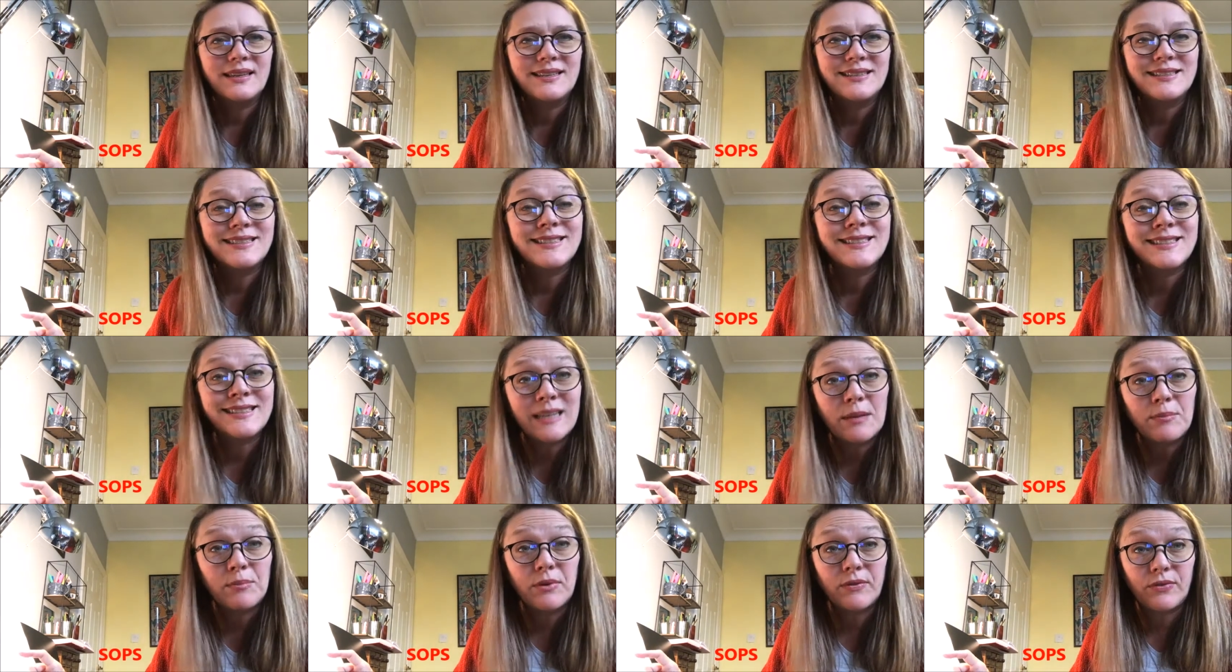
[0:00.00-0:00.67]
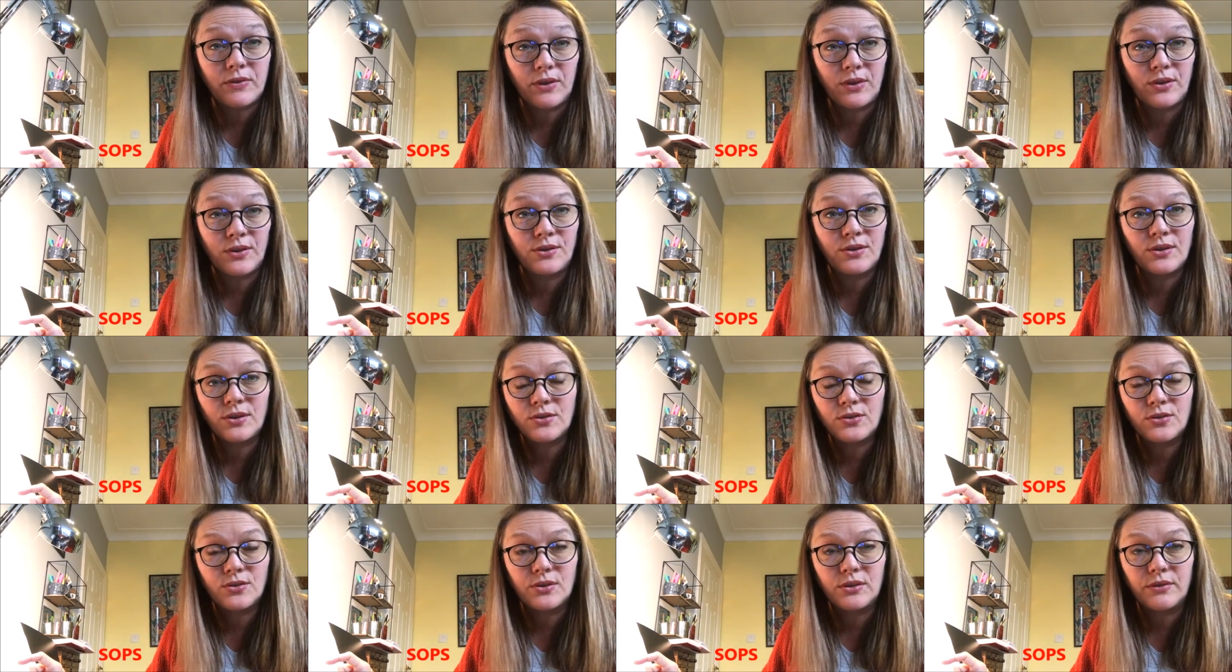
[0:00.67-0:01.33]
Some of you,
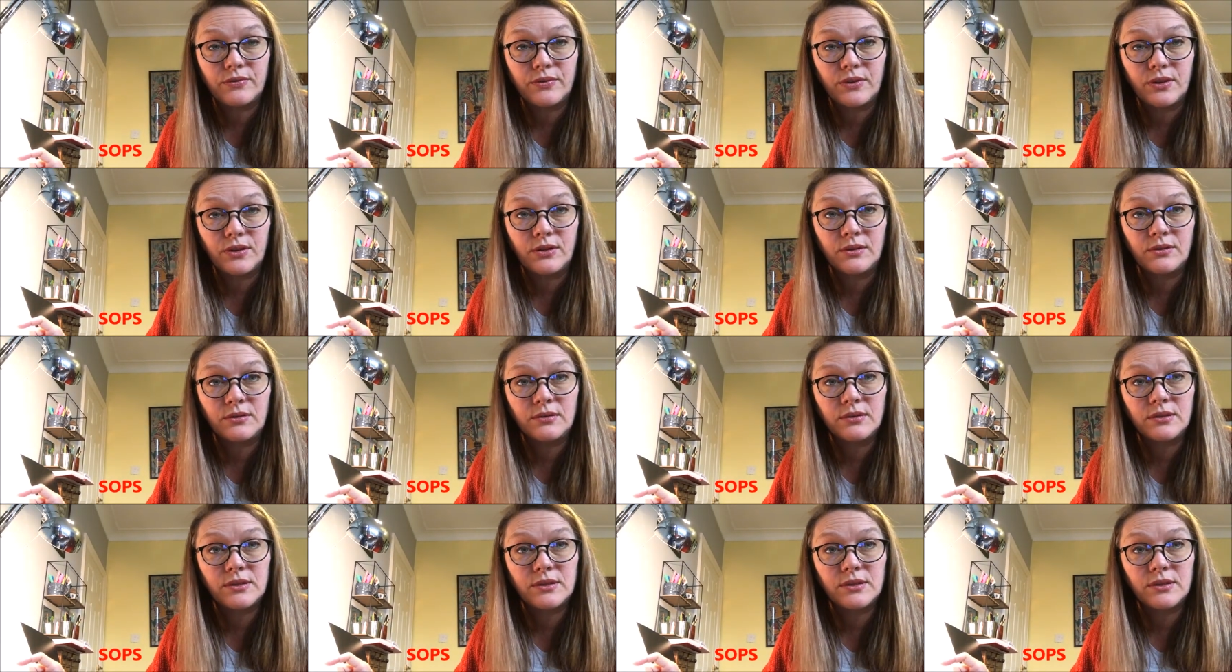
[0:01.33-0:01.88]
not all of you.